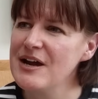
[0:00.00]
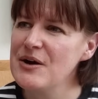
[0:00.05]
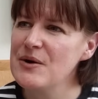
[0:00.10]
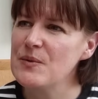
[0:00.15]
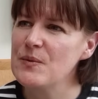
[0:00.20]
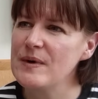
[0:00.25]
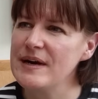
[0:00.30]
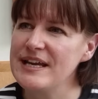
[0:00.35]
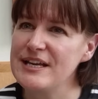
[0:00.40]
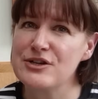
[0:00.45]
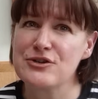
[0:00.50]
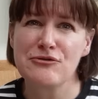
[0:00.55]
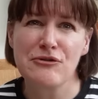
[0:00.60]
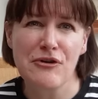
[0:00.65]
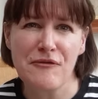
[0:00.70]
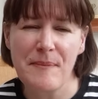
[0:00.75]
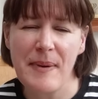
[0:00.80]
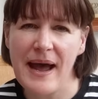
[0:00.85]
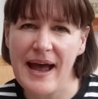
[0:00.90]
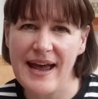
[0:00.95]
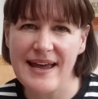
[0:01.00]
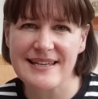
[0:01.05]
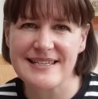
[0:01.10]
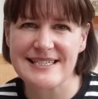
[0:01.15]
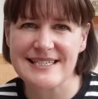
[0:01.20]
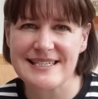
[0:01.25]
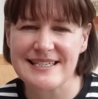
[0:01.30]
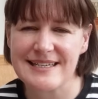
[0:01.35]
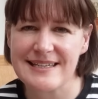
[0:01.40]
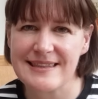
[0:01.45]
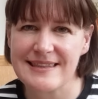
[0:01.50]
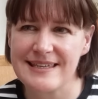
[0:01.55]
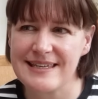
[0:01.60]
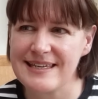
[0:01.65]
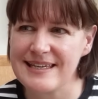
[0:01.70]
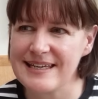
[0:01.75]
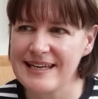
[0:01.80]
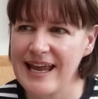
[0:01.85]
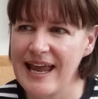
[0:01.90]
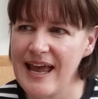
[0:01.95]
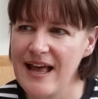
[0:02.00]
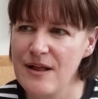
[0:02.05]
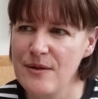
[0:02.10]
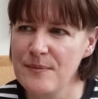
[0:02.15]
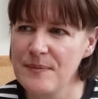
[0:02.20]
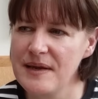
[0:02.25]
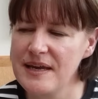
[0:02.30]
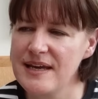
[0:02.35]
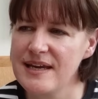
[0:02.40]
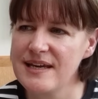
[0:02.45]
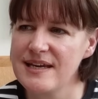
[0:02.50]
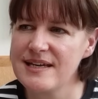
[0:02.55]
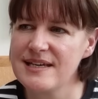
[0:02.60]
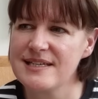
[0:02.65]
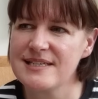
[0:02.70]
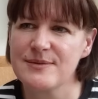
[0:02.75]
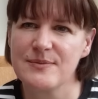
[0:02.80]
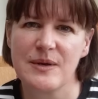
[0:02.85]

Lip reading: We drove past the Kelpies,